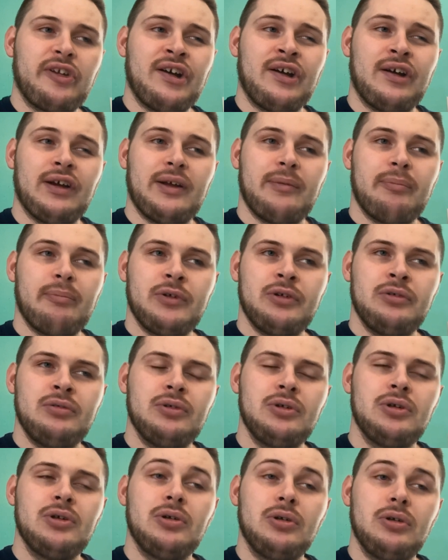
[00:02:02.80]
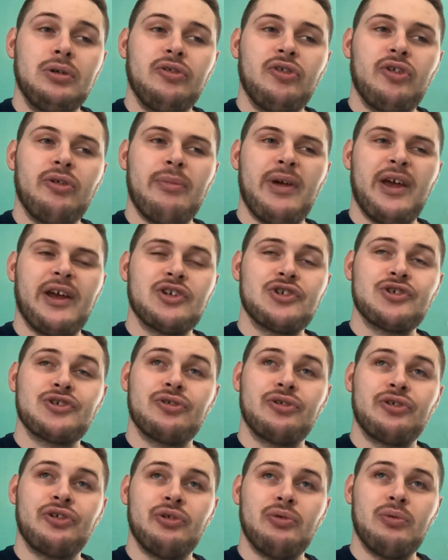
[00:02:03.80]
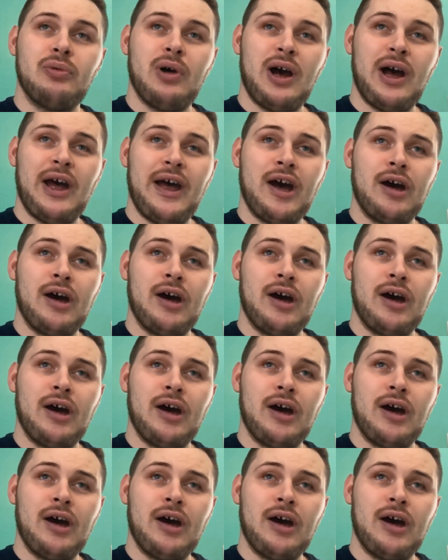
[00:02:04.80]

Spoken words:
time to make sure you